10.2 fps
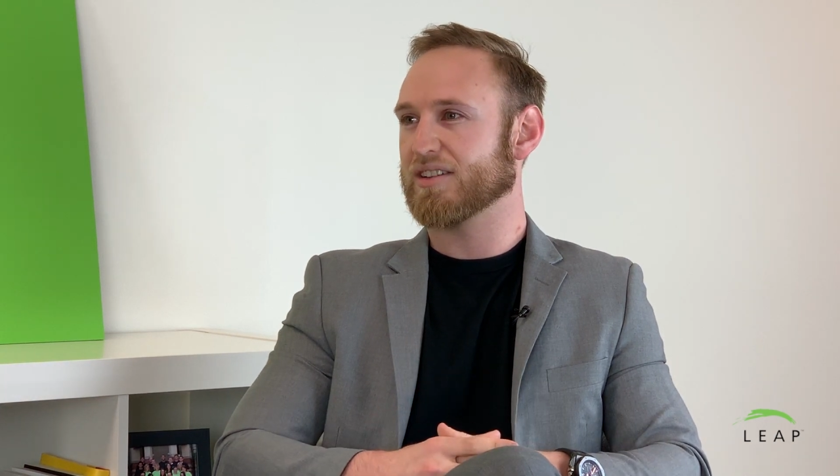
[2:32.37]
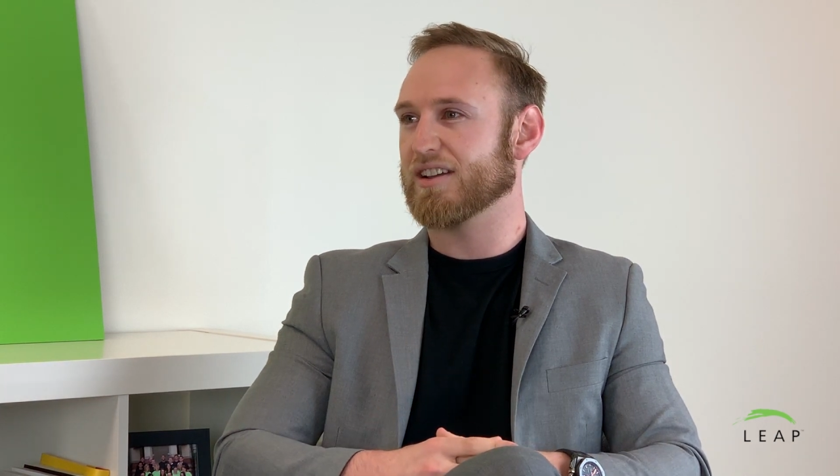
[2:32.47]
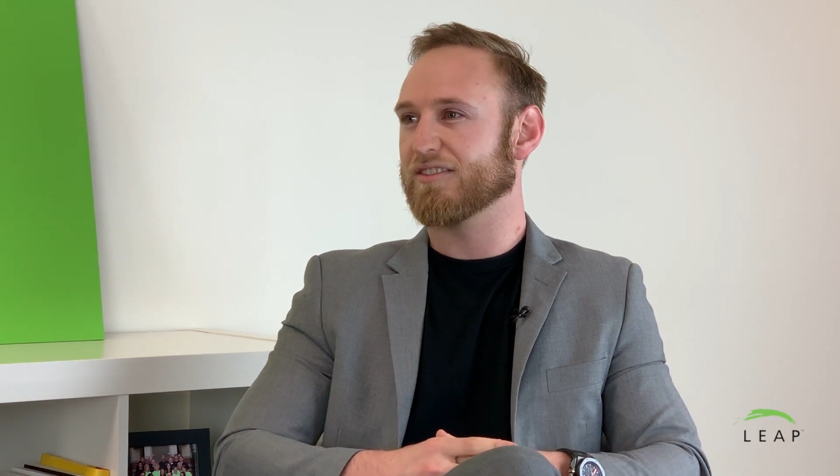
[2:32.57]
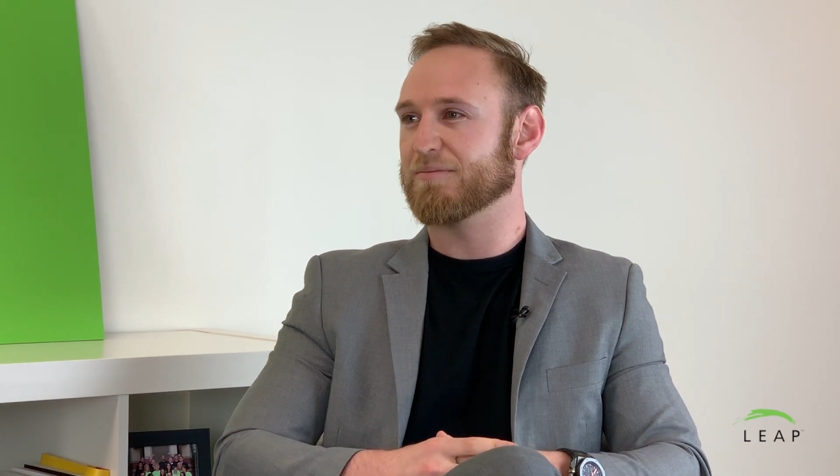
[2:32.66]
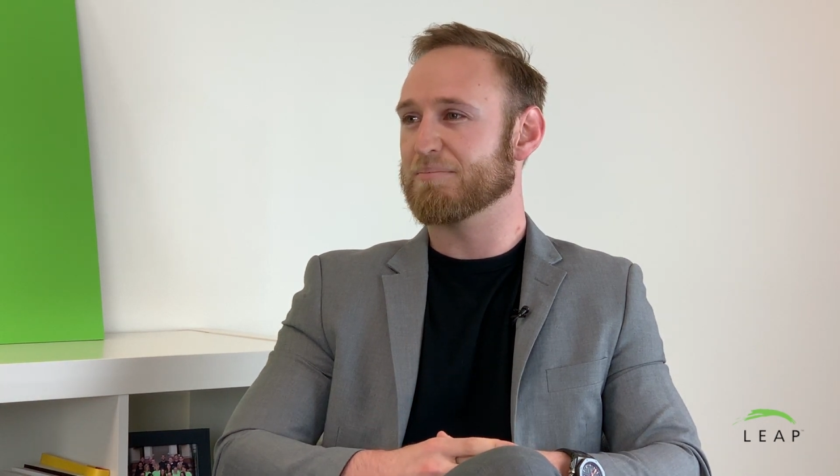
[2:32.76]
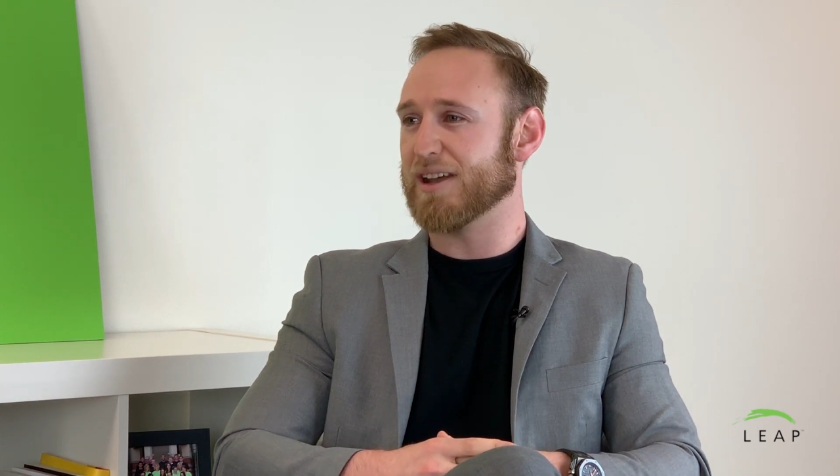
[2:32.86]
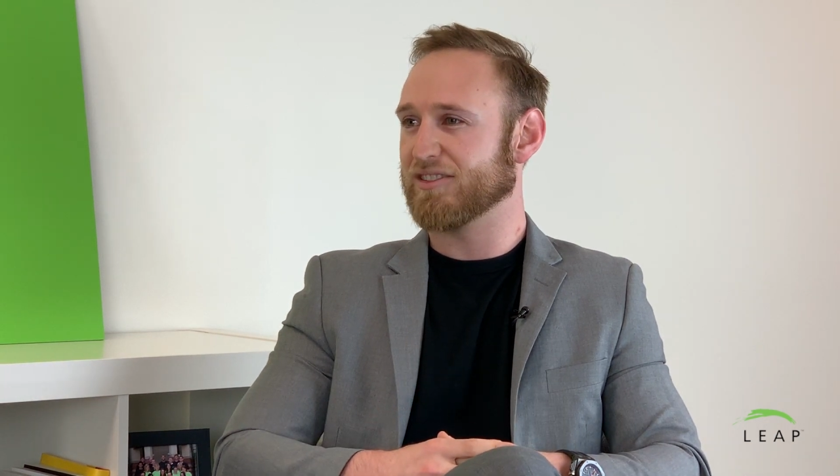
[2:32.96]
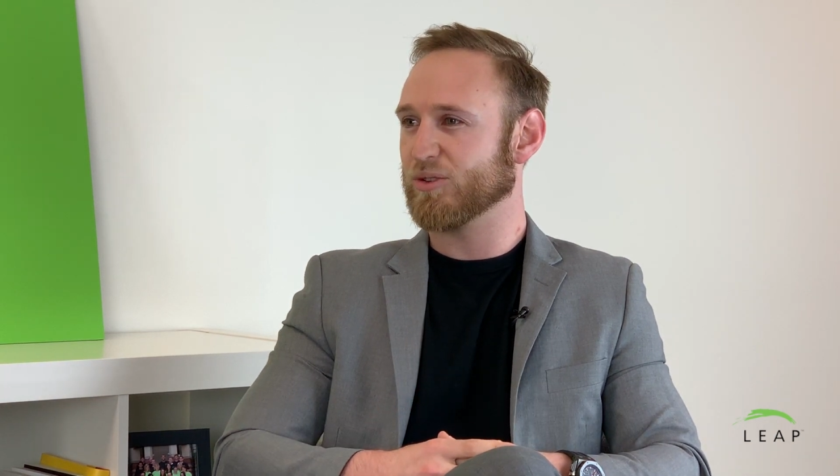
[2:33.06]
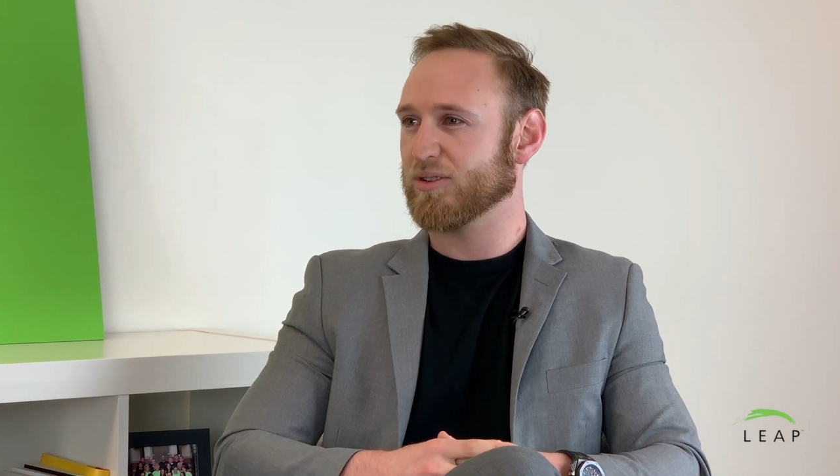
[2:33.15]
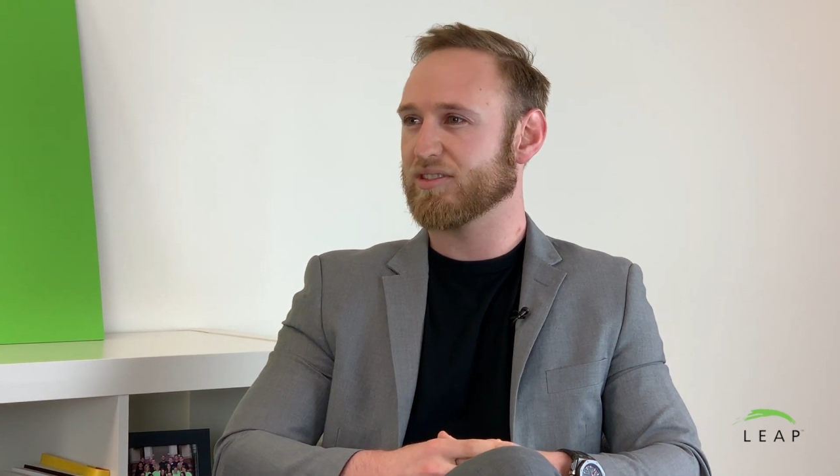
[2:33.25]
kind of
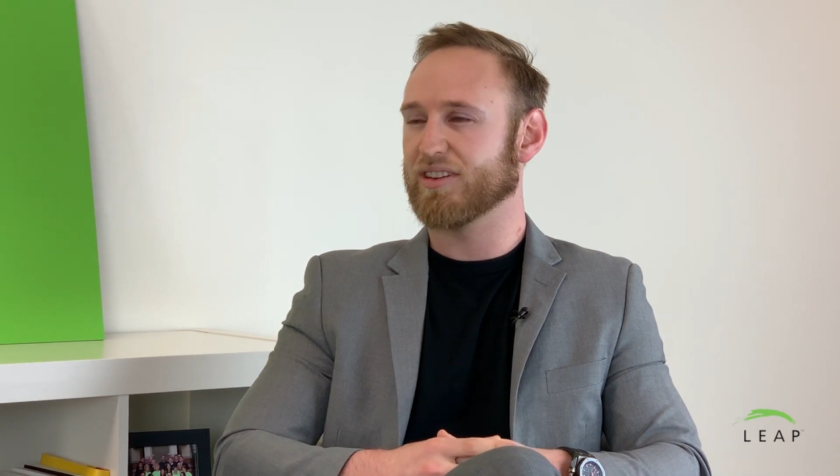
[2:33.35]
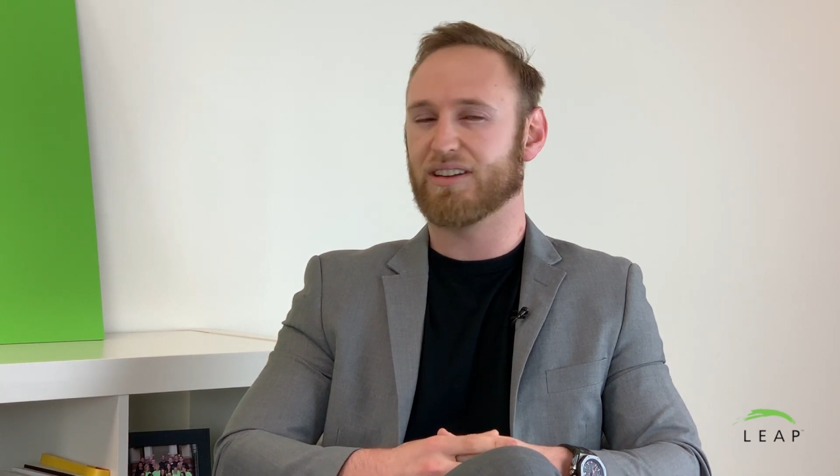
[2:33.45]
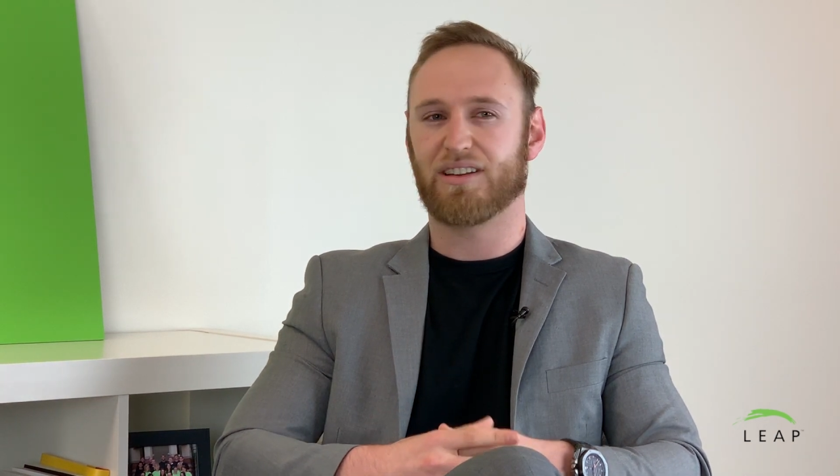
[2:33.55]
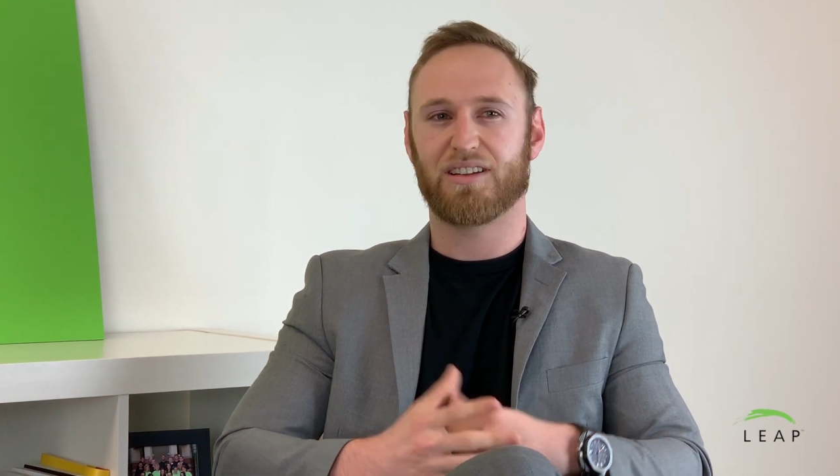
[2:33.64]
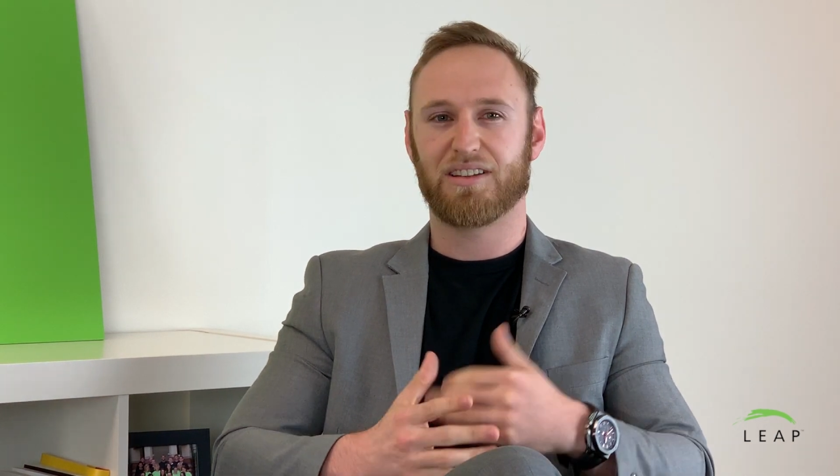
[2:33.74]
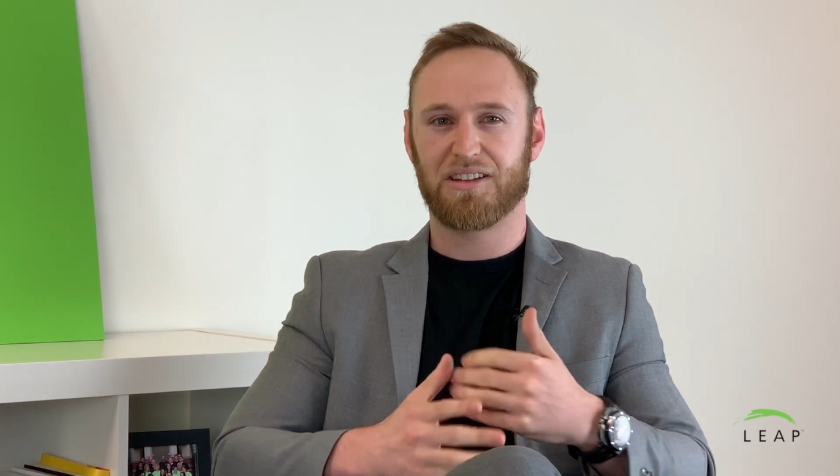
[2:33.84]
mentors, and